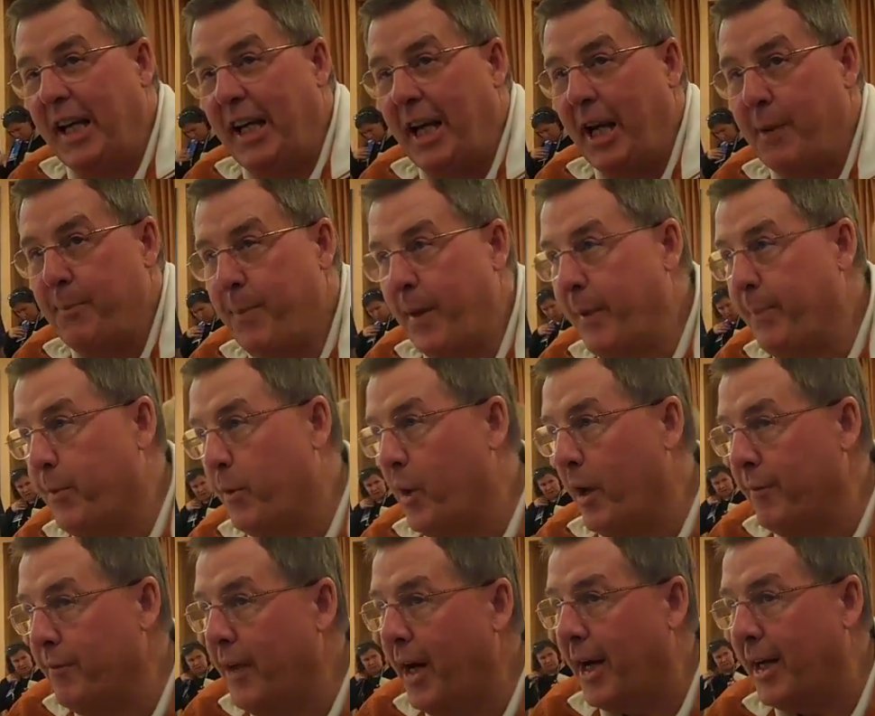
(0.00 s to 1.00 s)
And
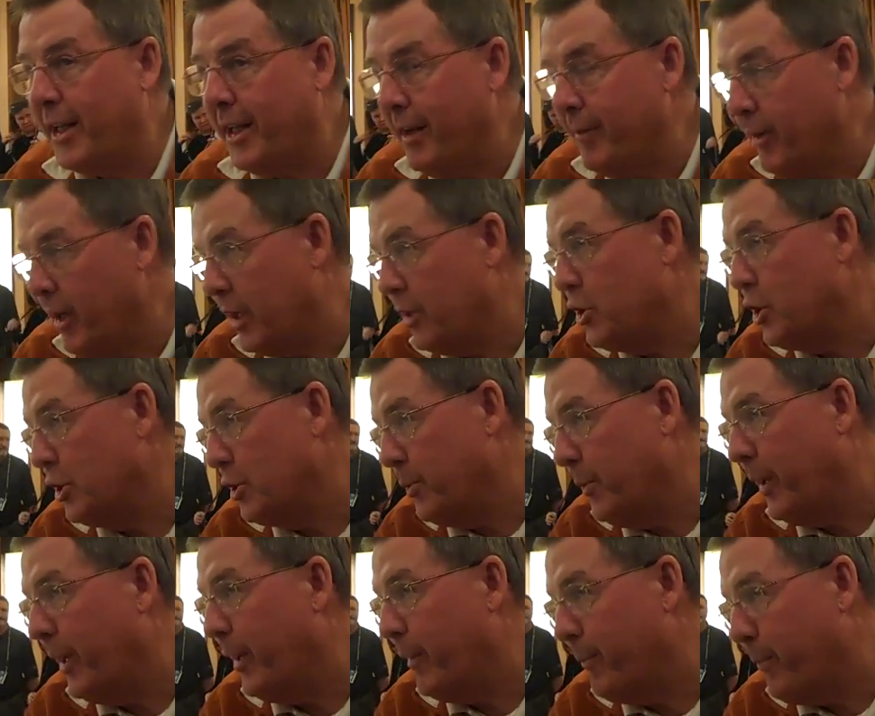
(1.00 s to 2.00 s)
people have not given us as
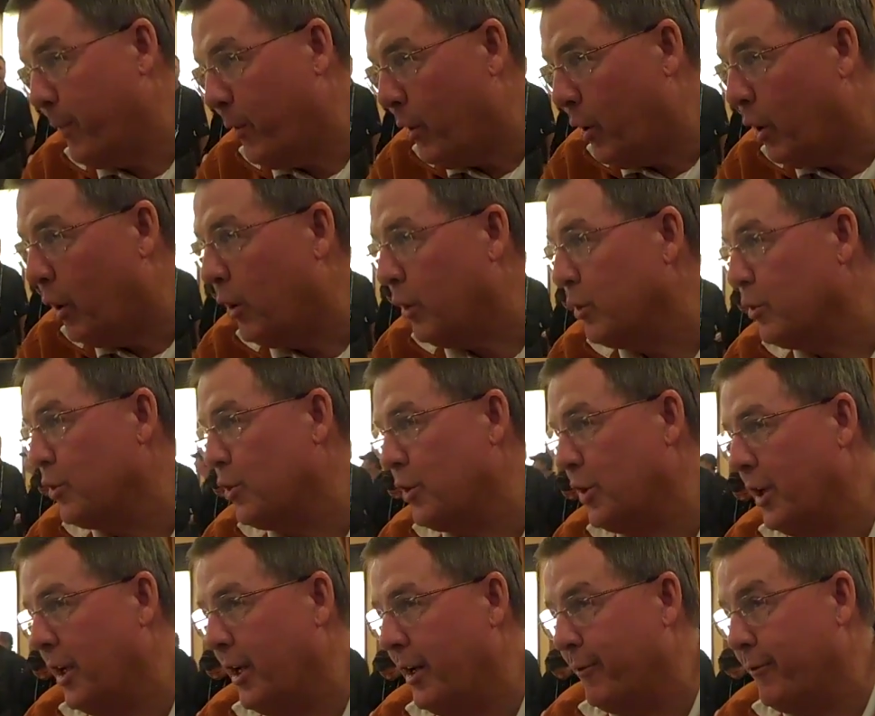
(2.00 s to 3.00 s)
many
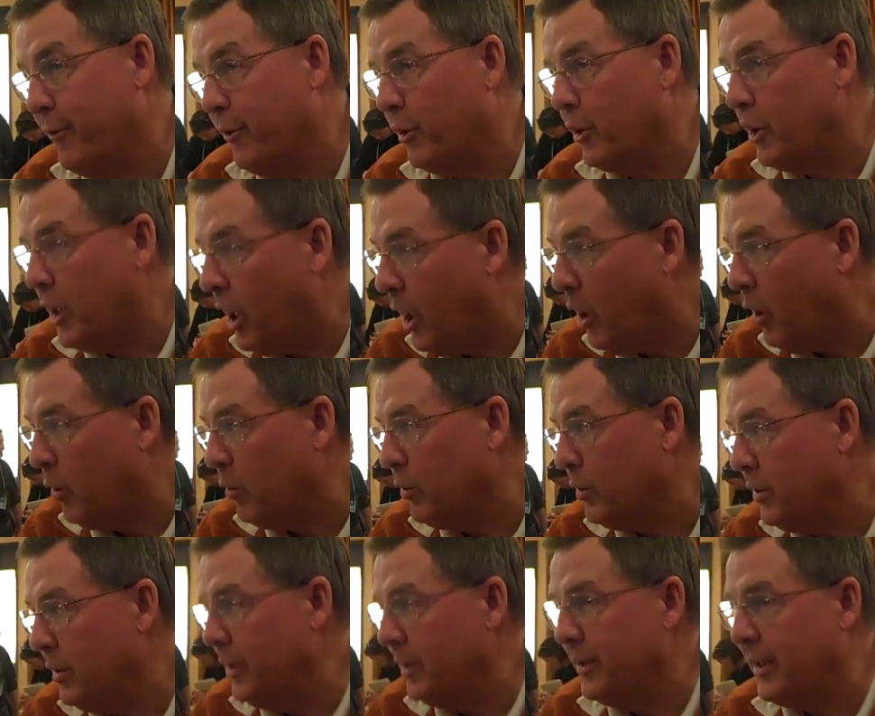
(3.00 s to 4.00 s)
pulls from Cole
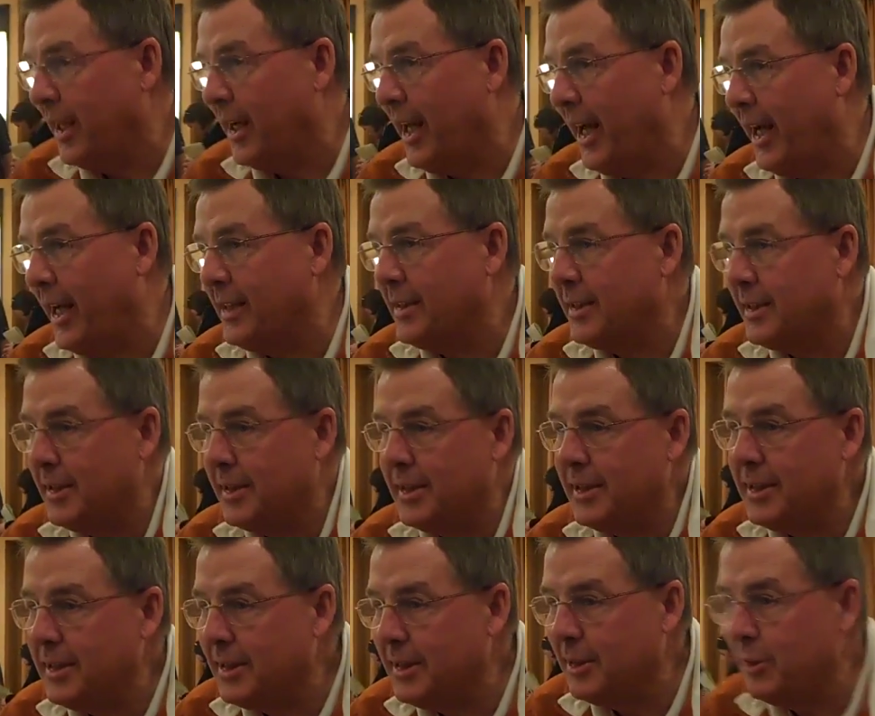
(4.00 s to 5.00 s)
the last
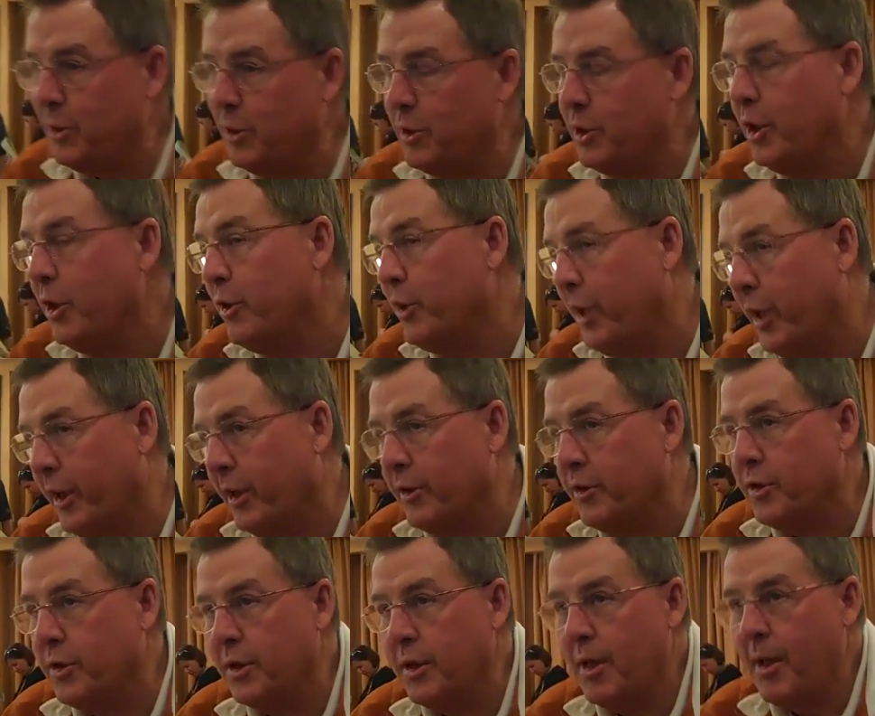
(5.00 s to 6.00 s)
2
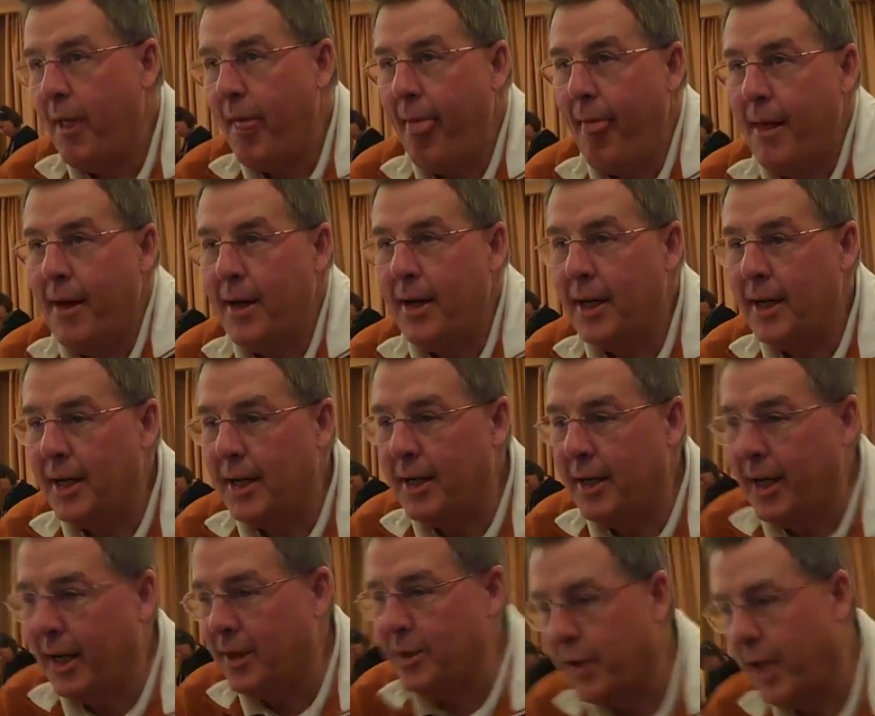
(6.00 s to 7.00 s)
years
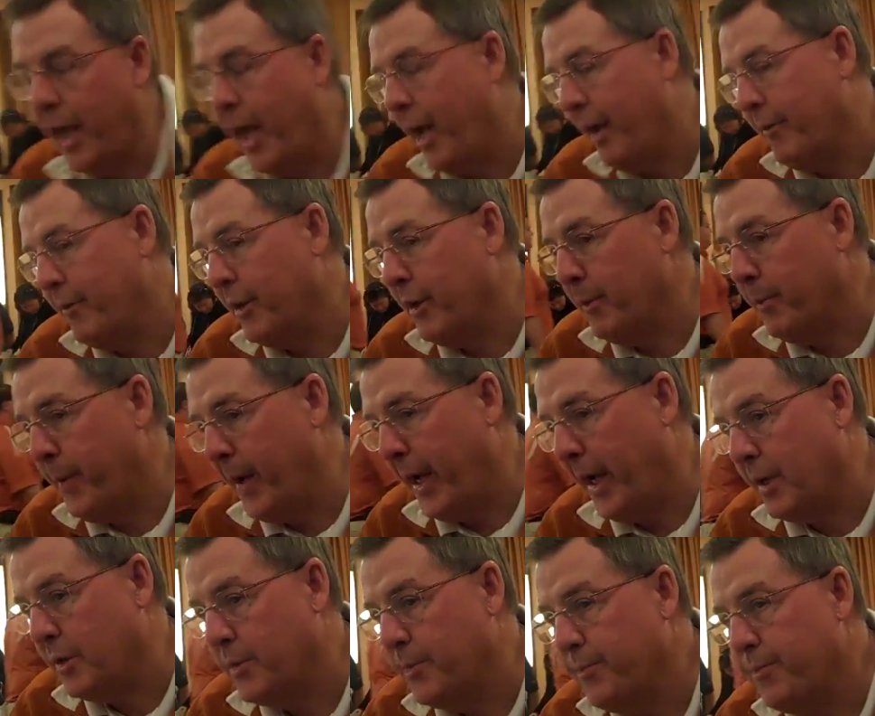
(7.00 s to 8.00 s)
as they have in the
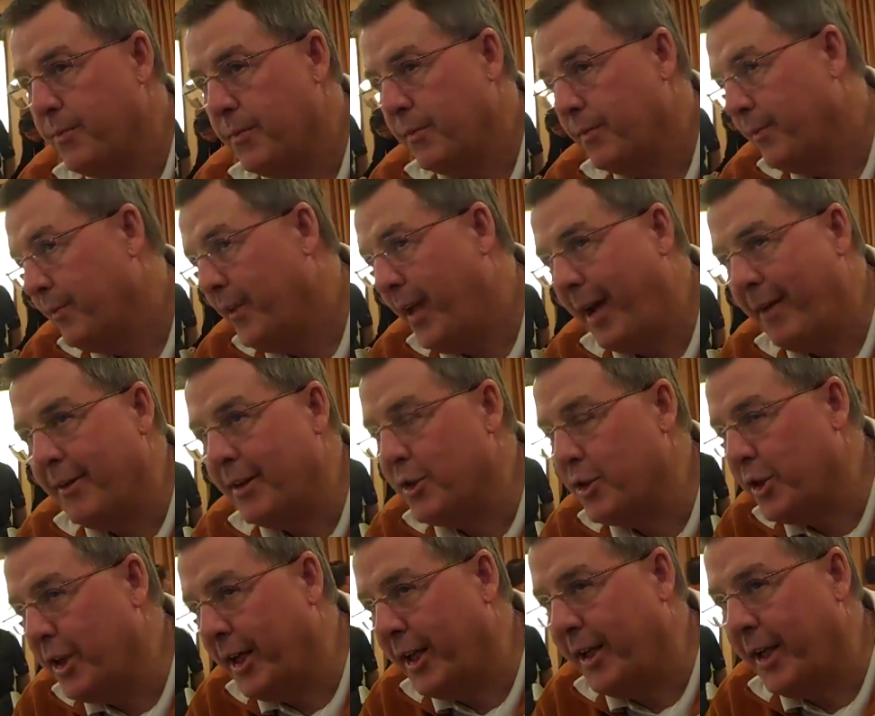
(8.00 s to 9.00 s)
past.
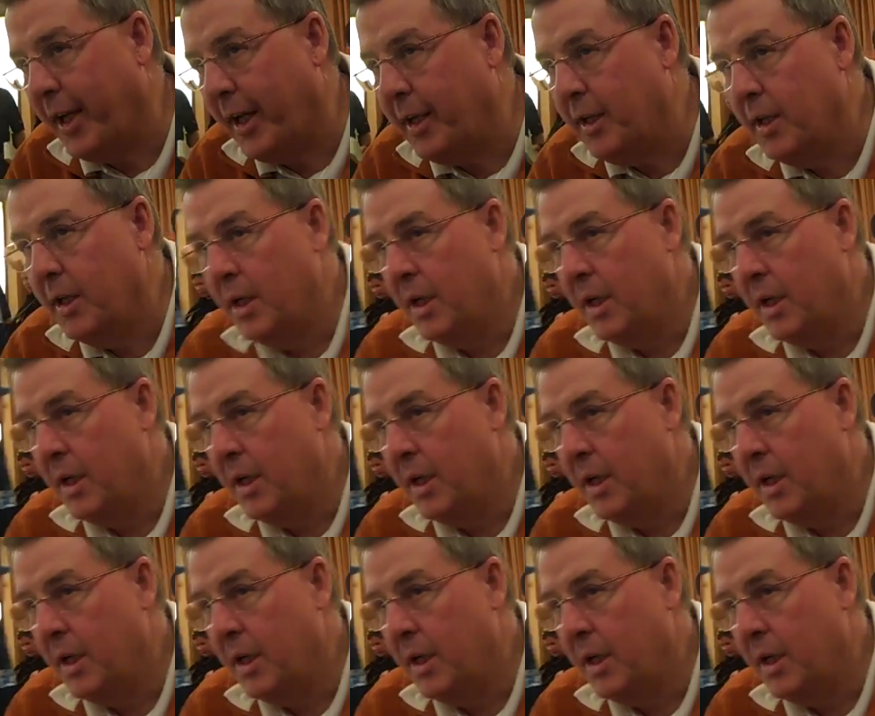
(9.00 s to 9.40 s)
Having said that,